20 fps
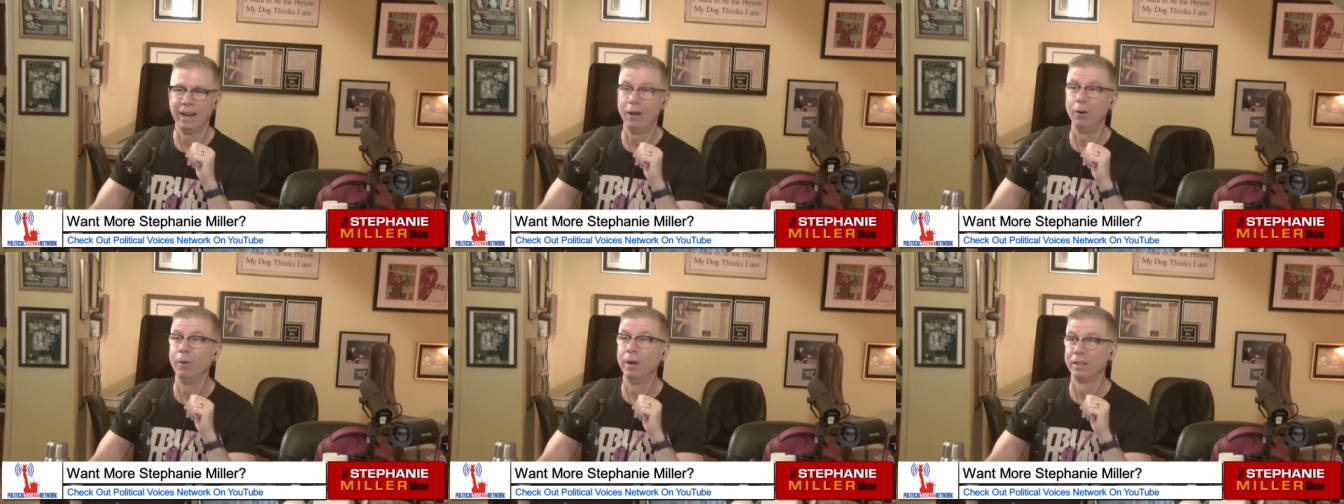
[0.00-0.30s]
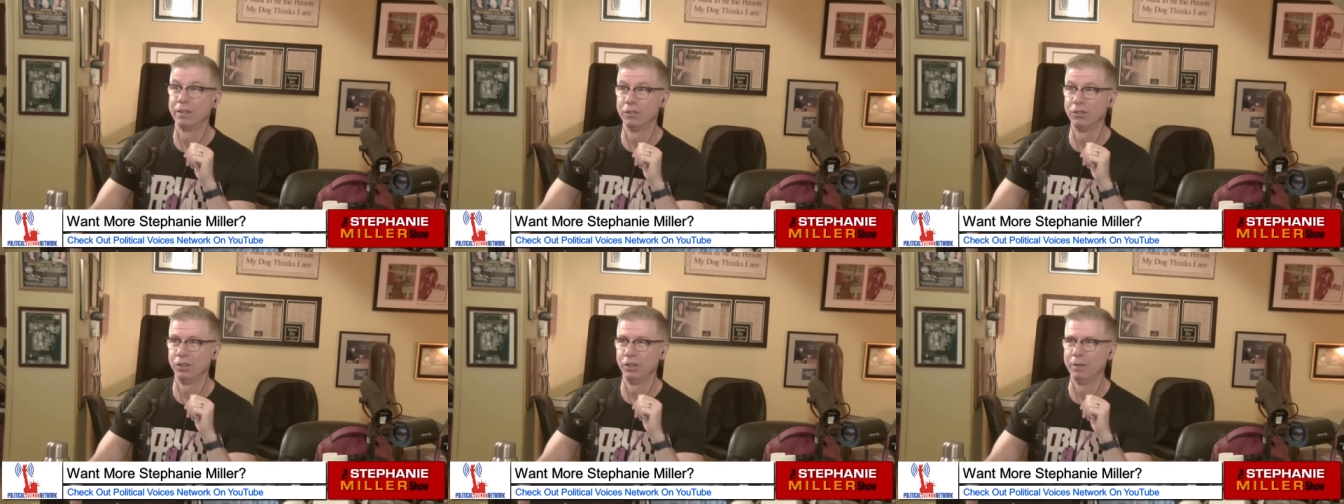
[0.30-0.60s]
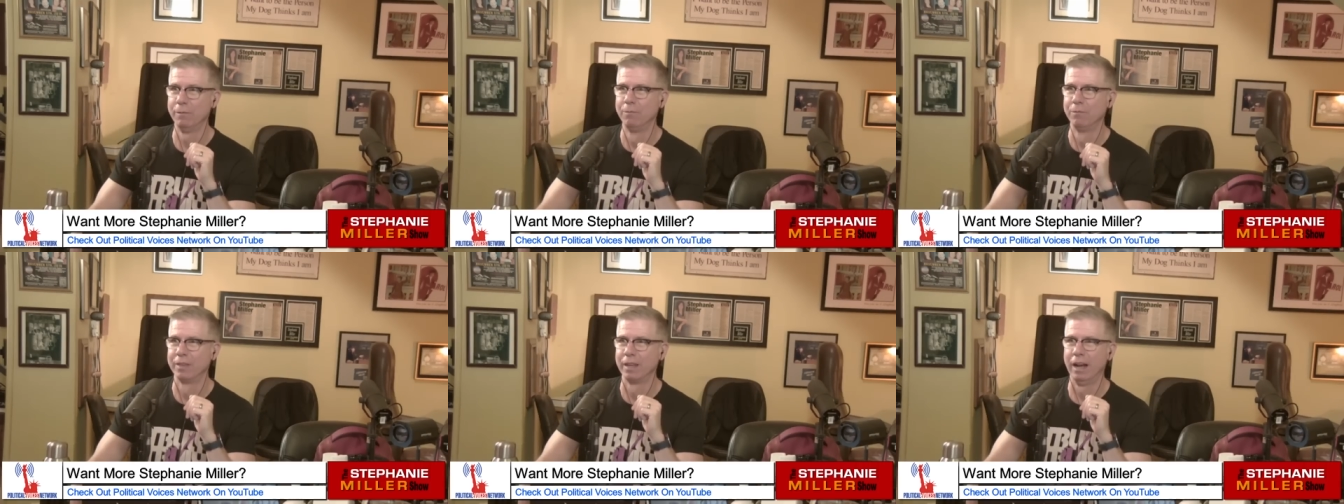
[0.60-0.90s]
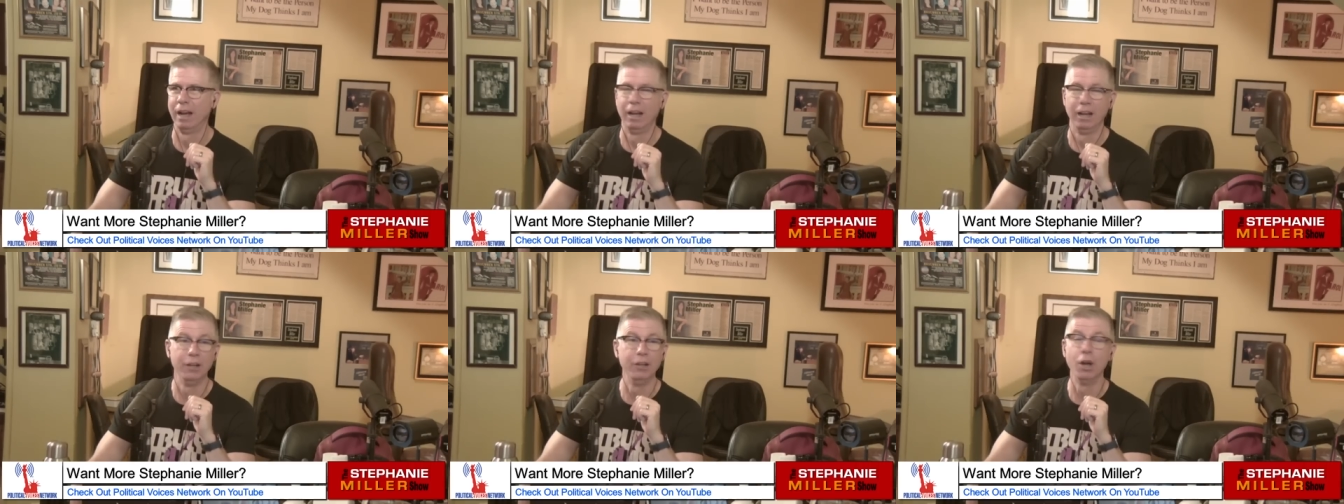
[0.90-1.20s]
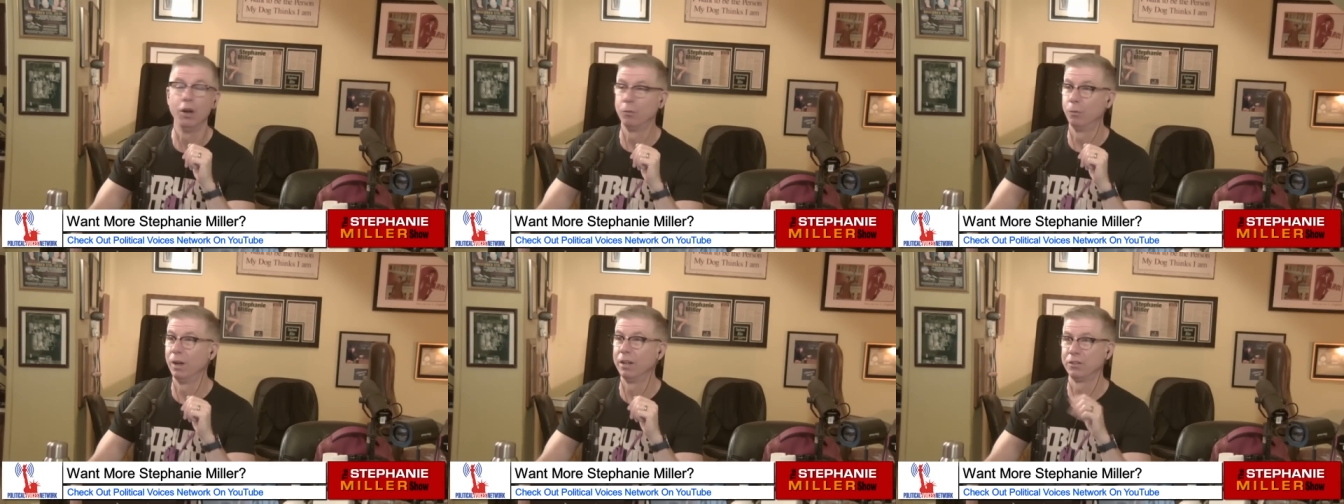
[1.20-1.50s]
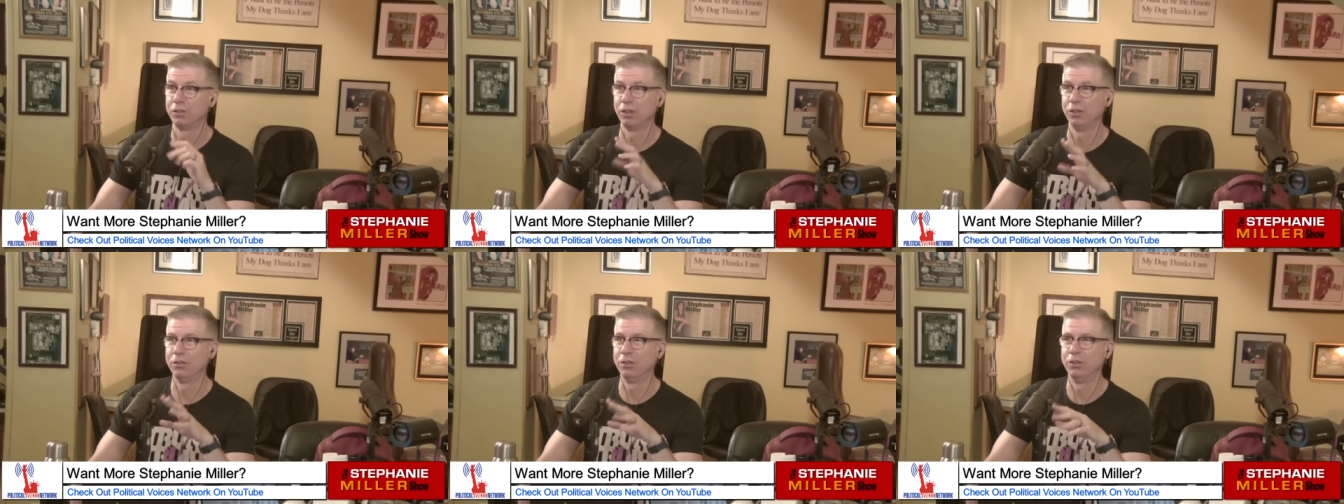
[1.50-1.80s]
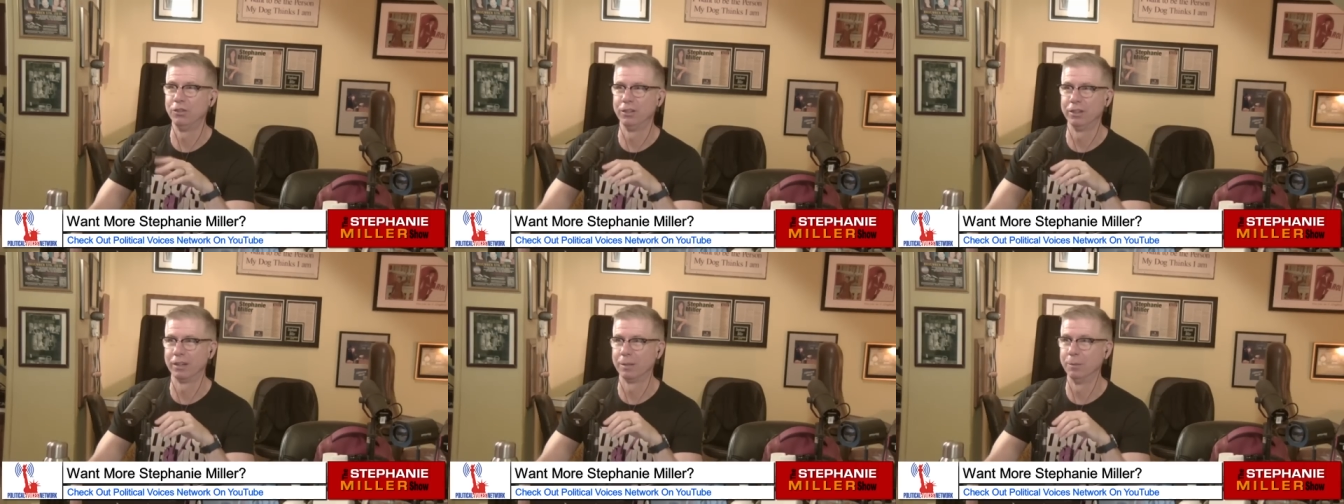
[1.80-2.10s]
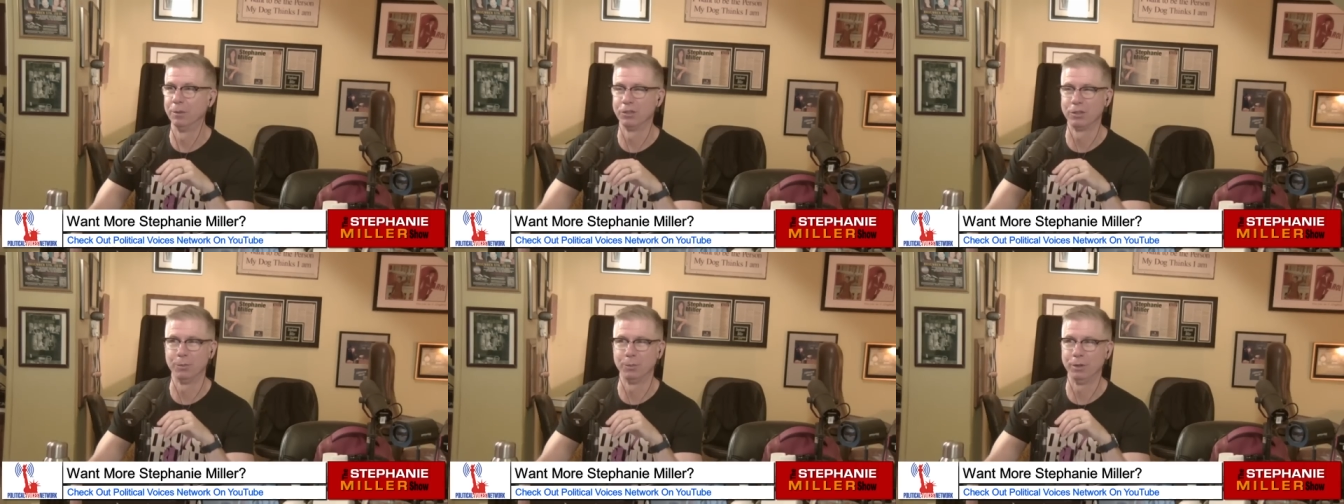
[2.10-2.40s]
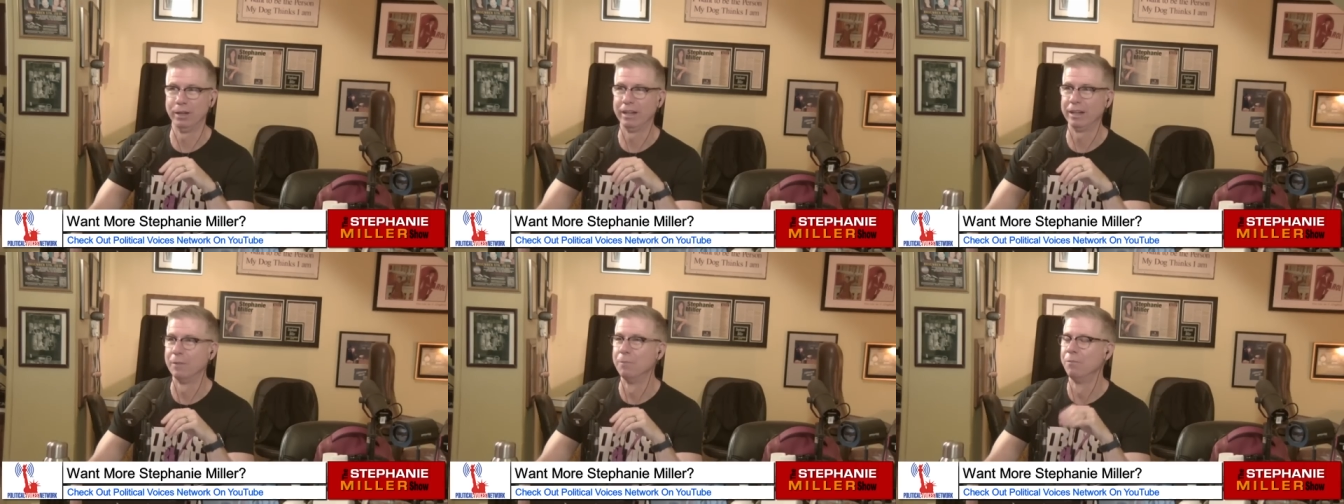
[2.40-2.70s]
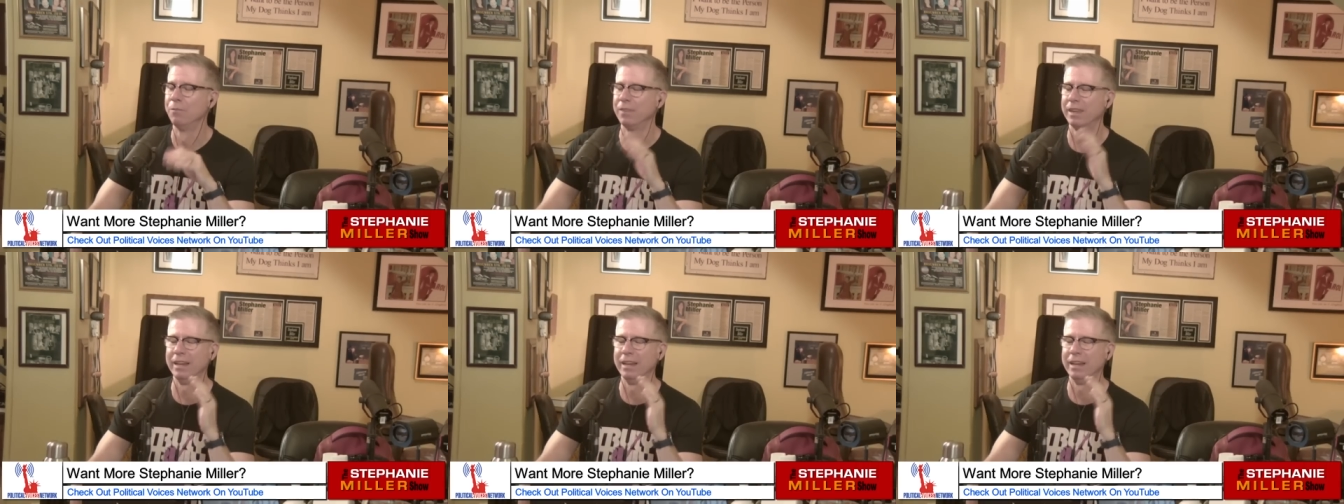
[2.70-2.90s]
Do we have it? No, we'll have to show it to you during a commercial break. Okay.